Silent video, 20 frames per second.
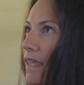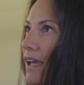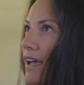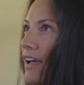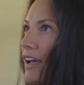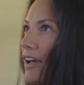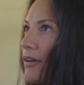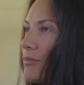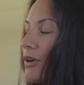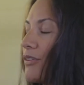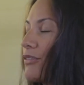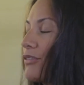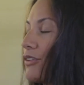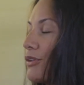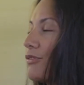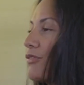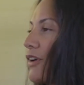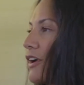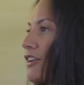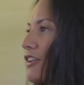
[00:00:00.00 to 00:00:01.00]
a
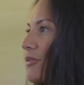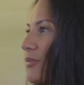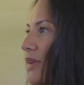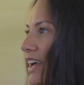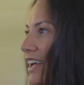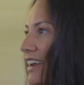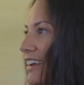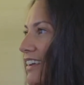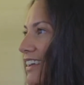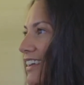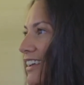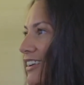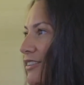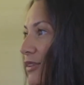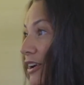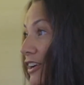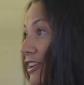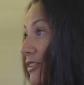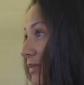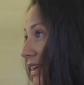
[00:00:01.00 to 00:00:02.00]
good friend of mine
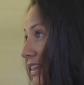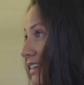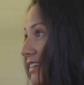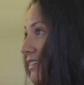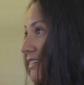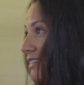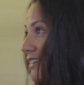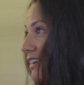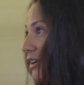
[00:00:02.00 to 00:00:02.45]
recommended